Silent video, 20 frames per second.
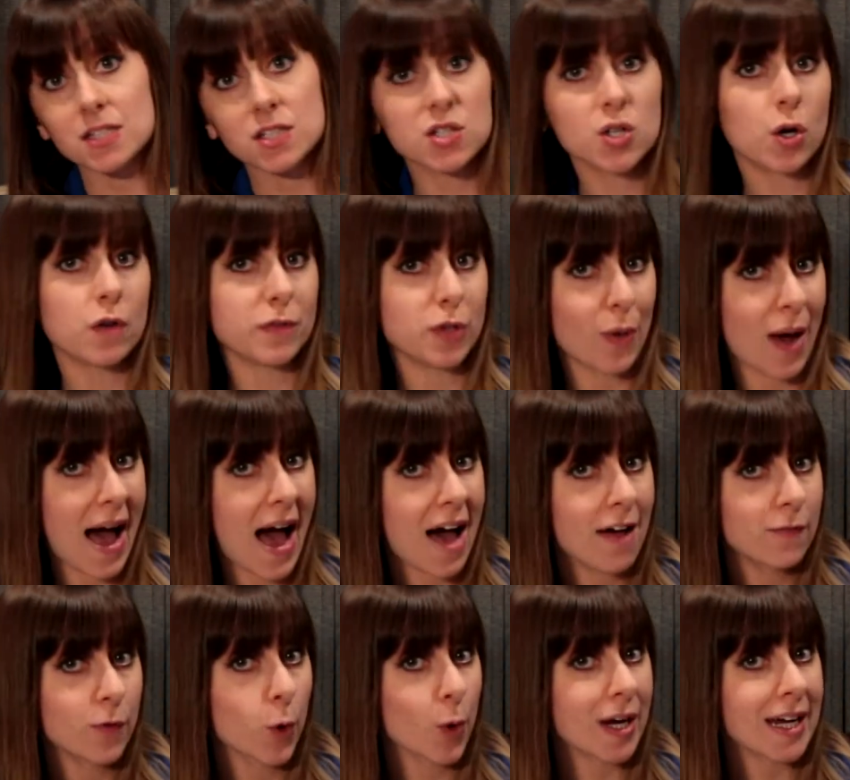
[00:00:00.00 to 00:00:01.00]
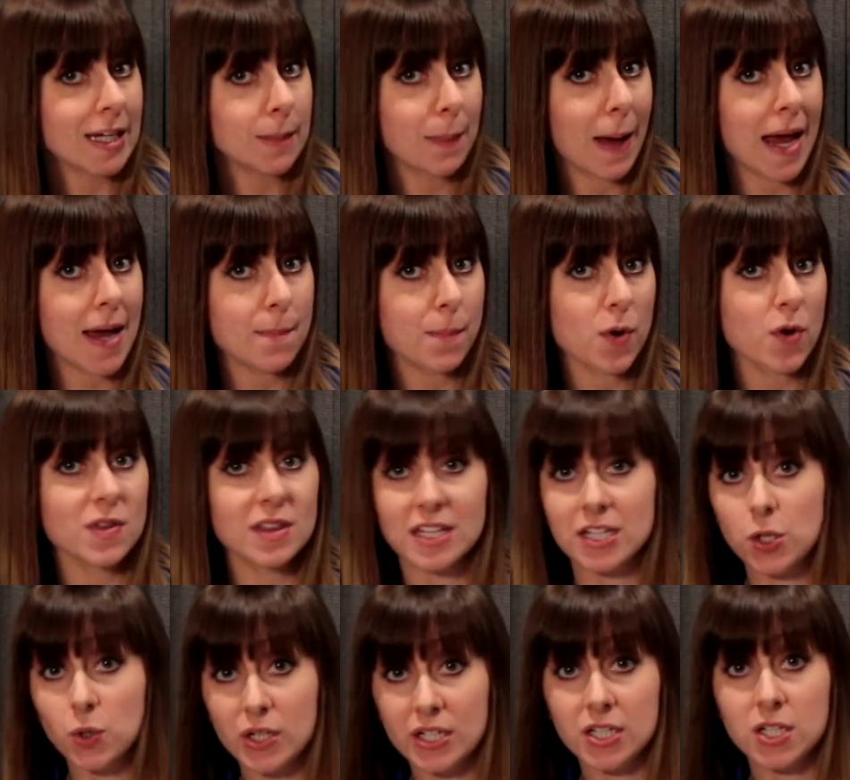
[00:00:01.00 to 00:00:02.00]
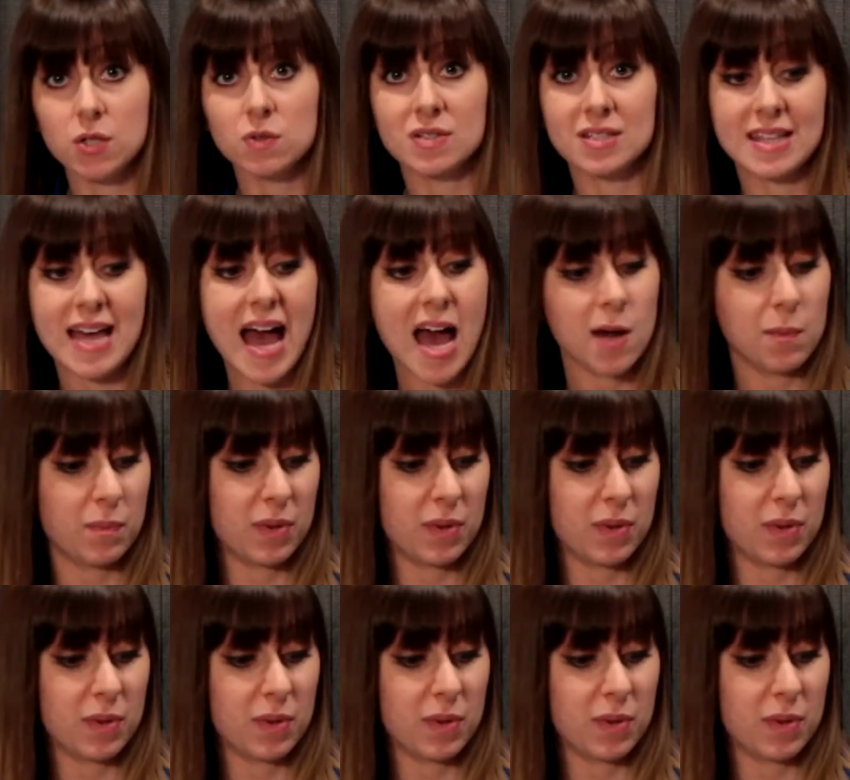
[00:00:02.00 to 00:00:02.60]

so if you have green paper, then you can use that,